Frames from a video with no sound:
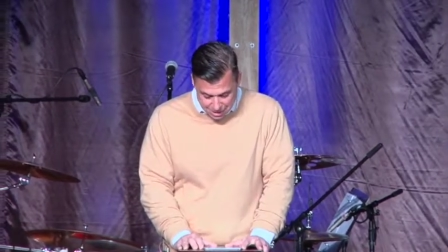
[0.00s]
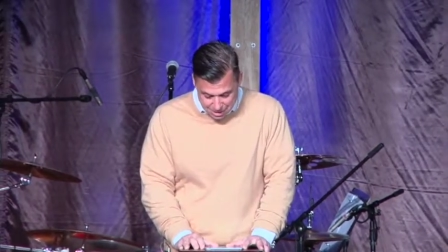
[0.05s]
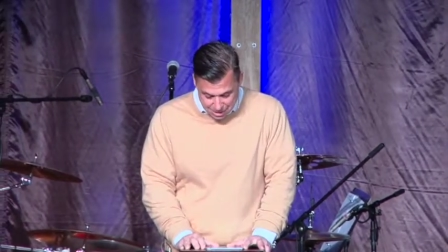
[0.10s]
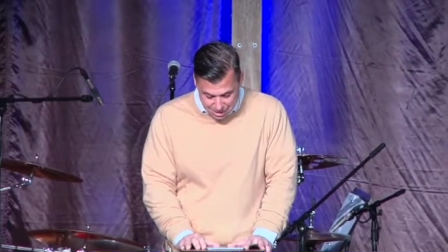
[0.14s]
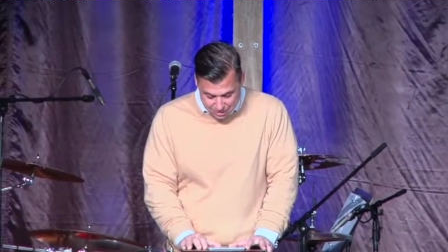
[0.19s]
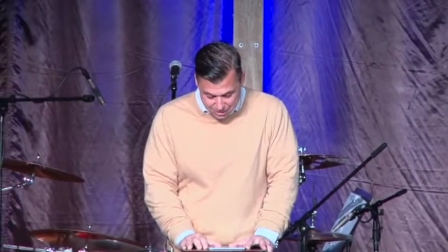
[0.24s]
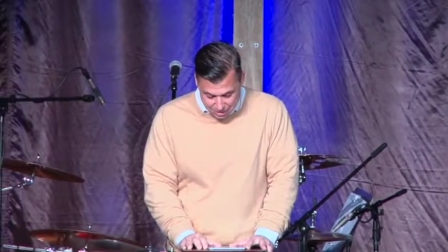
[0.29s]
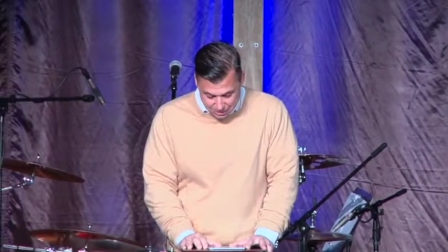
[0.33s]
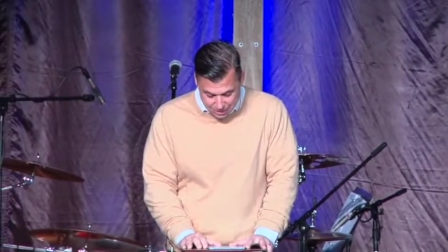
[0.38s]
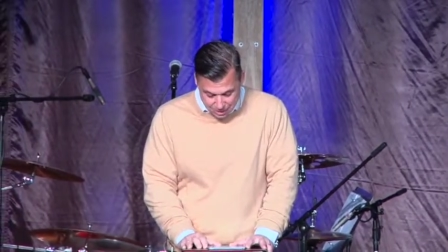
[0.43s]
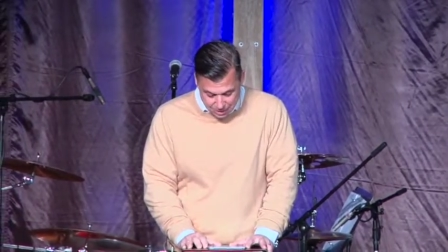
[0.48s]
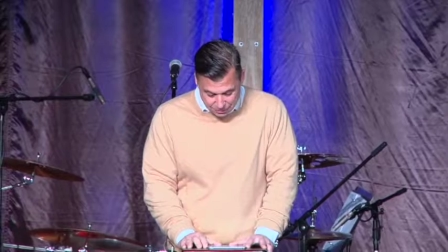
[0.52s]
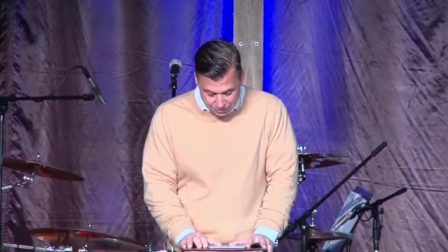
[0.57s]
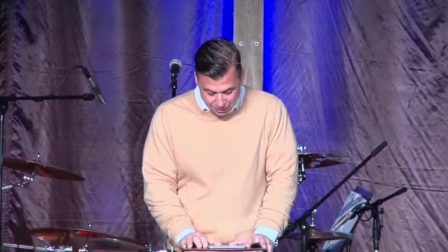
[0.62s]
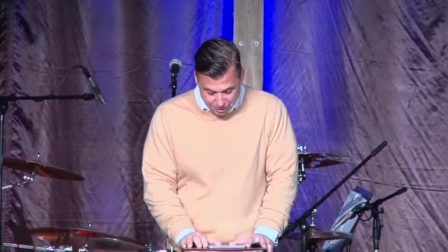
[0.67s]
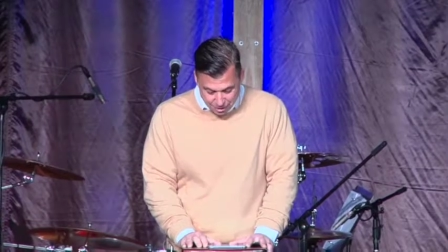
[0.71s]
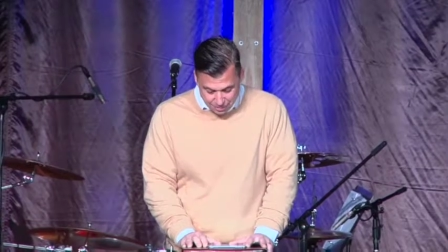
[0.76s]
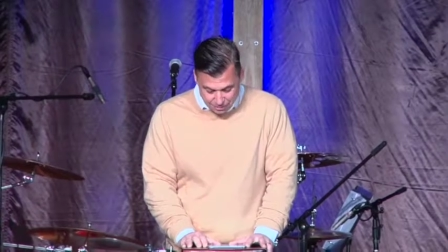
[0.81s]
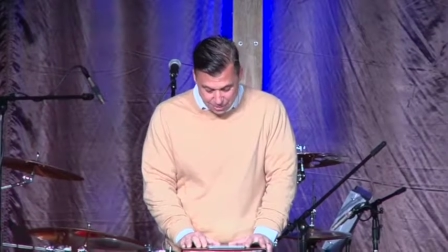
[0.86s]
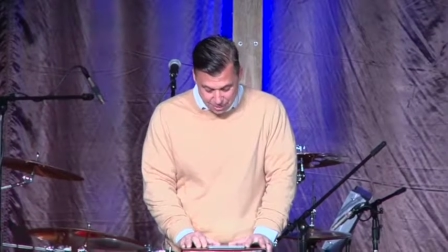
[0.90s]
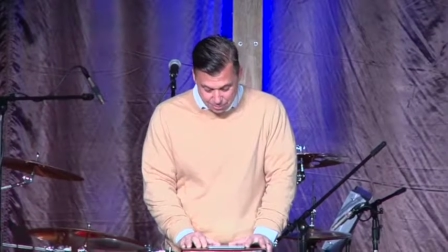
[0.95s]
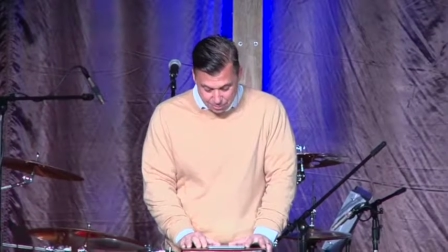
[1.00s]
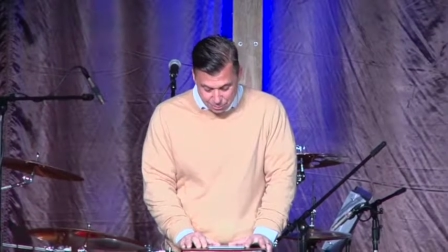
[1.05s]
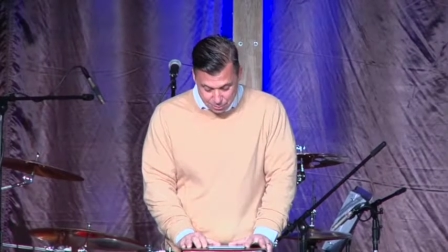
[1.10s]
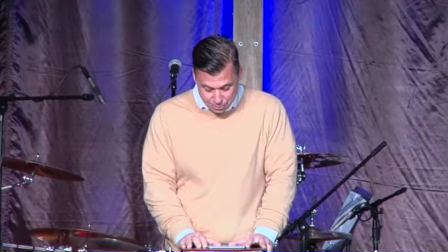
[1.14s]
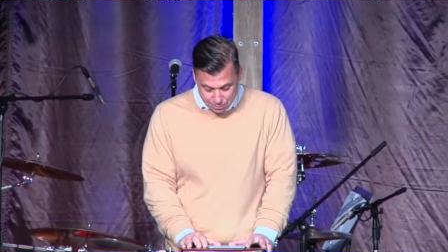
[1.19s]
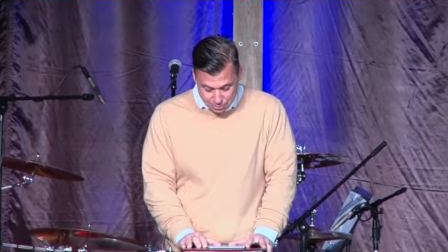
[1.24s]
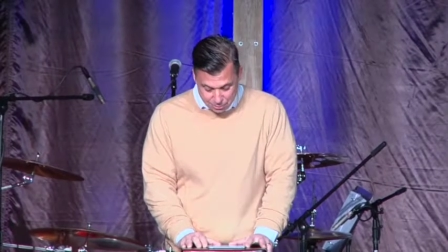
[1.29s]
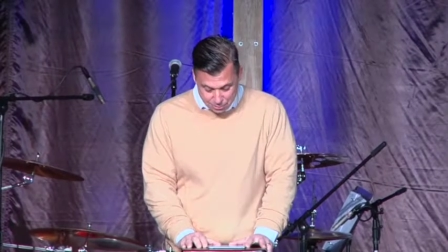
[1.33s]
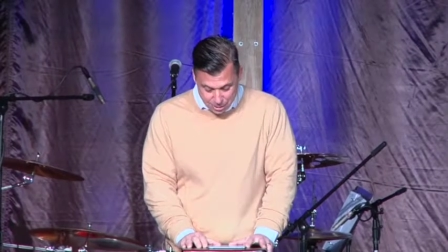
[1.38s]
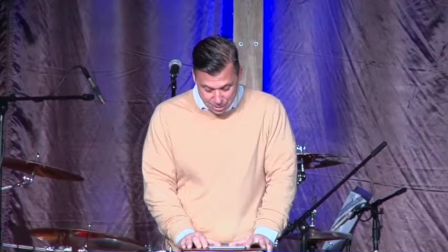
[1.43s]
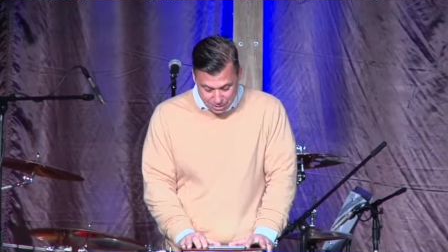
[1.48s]
that they thought they were doing
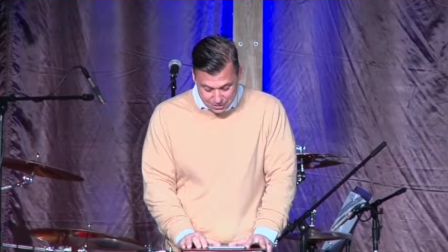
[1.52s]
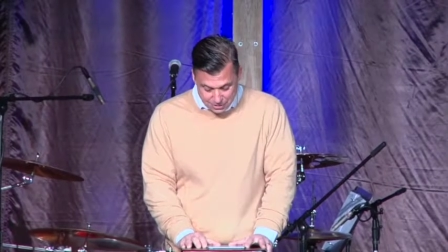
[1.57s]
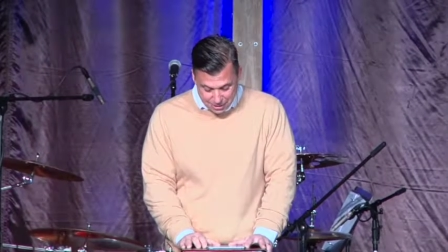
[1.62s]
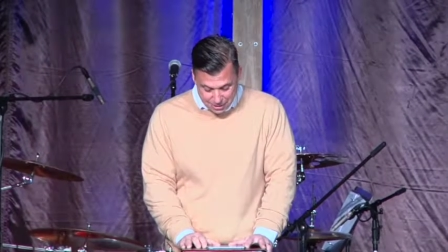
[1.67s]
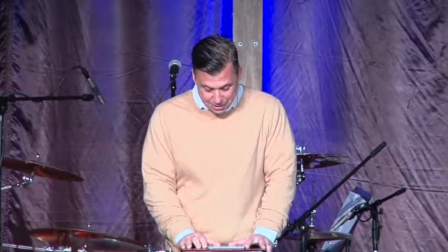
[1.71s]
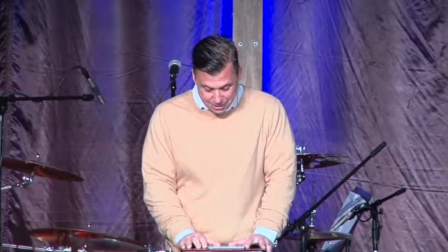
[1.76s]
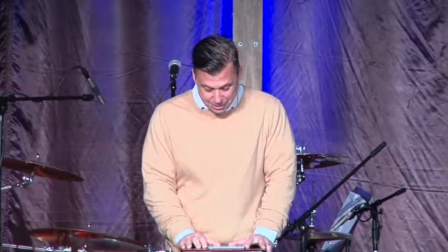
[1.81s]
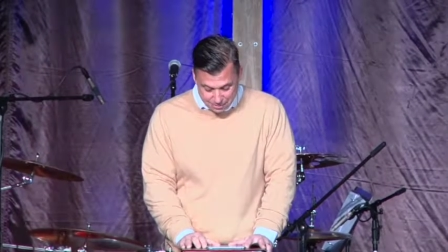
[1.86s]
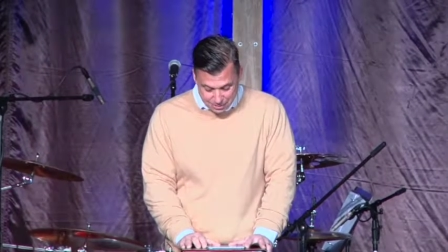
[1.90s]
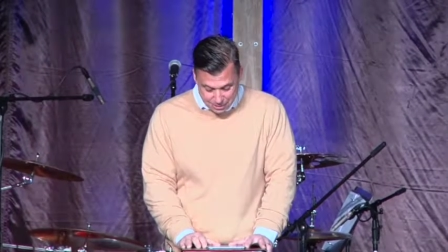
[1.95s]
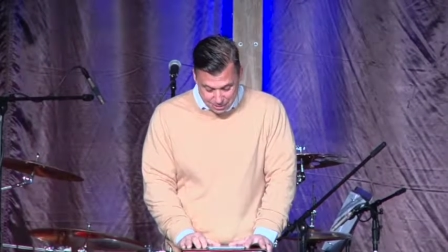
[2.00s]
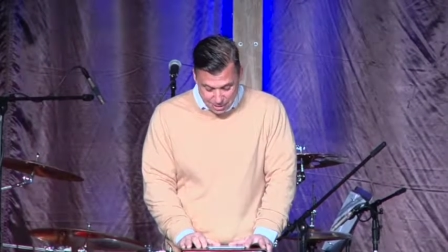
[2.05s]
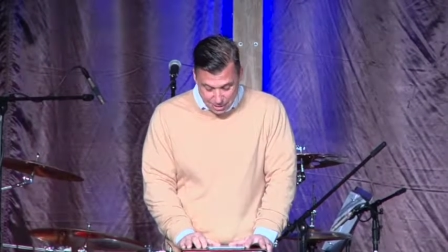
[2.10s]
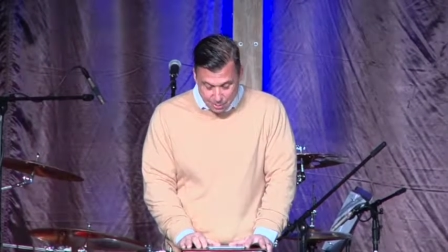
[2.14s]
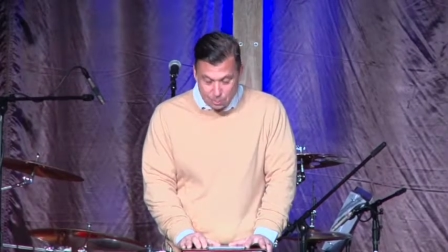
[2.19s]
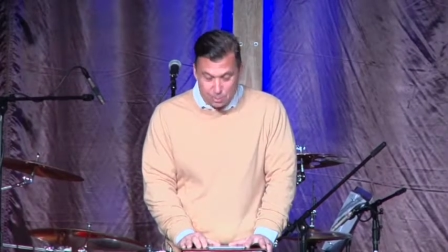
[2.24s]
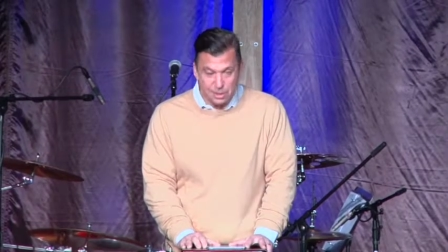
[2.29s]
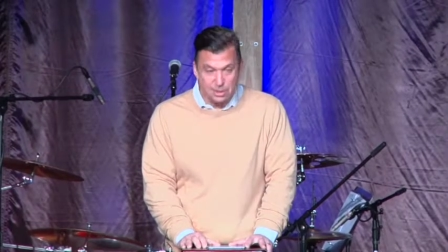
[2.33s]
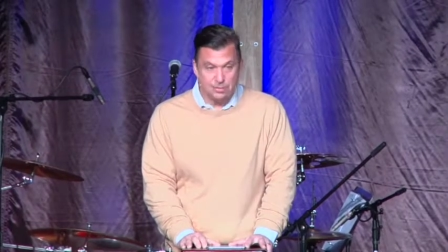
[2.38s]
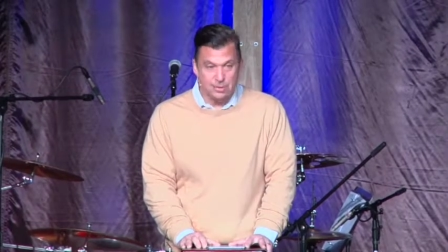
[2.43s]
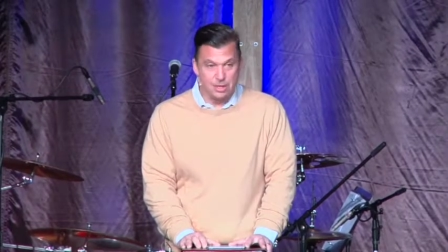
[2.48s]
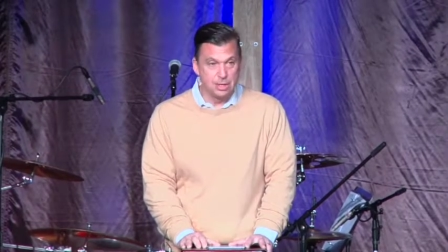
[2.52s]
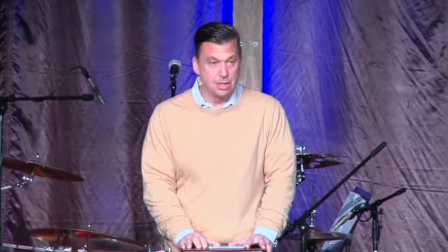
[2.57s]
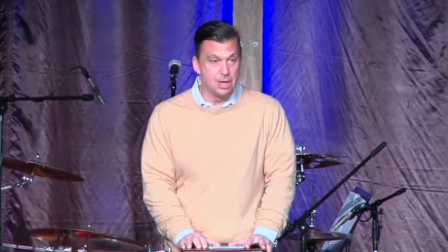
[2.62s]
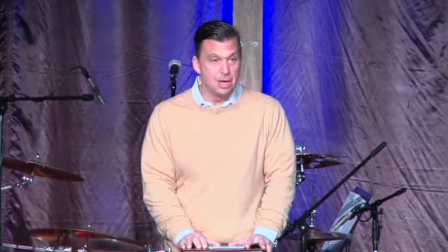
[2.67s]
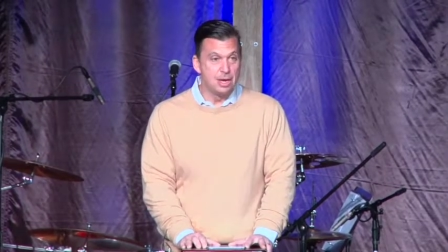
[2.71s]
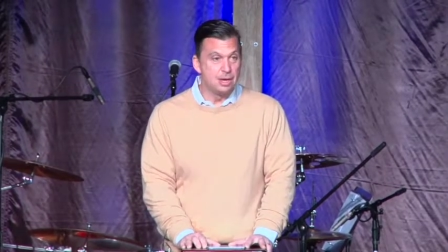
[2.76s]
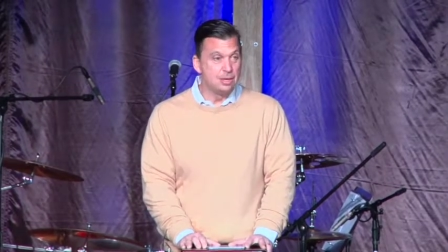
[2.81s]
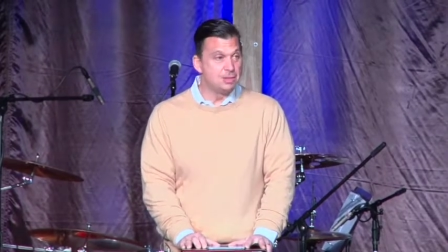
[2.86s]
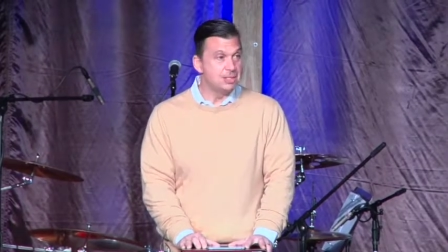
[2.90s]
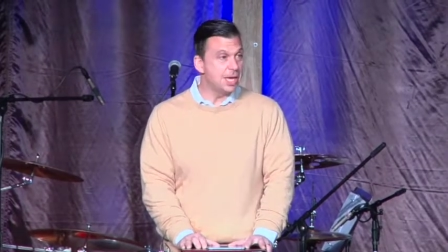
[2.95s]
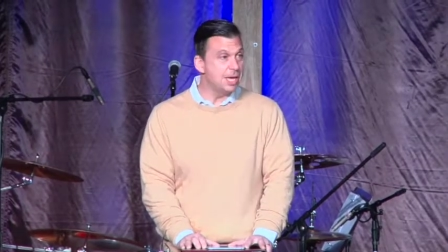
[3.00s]
the right thing, but they weren't even
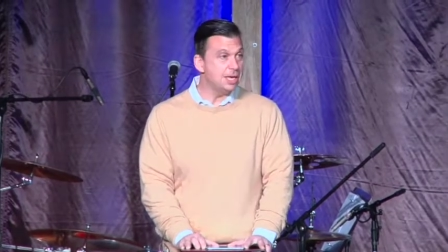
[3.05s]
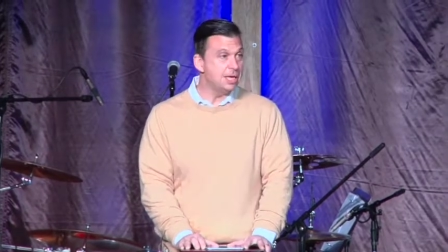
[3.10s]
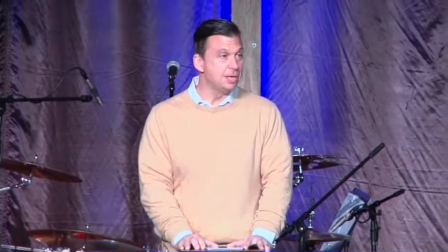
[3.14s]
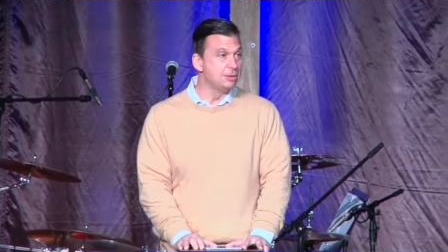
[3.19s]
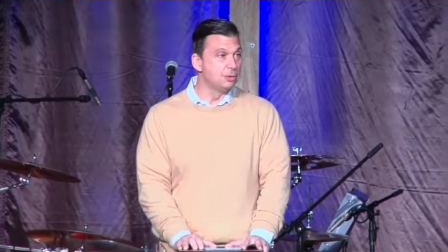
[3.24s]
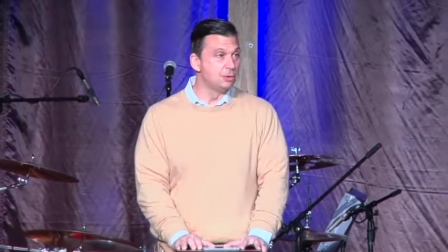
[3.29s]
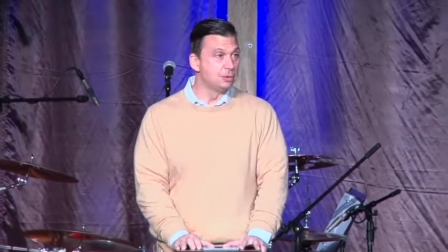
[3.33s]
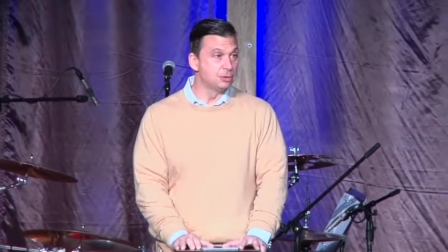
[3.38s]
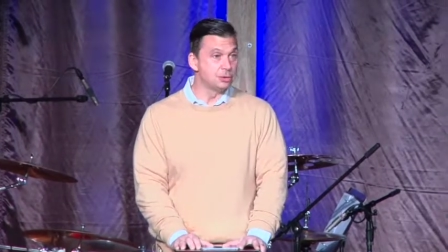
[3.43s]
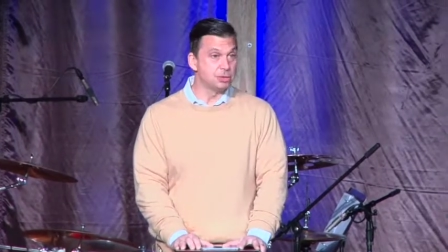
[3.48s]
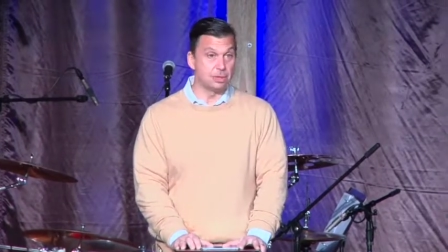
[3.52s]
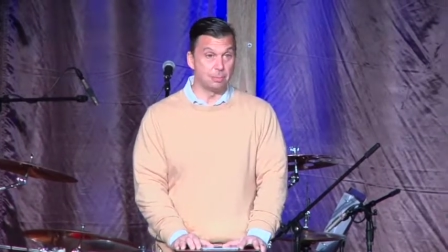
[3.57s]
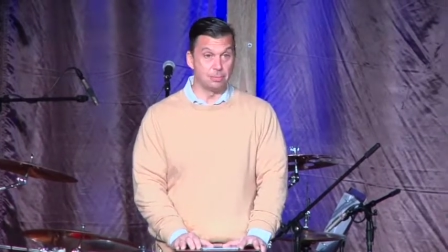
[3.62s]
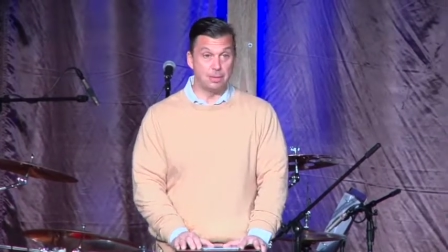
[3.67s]
taking the Lord's Supper.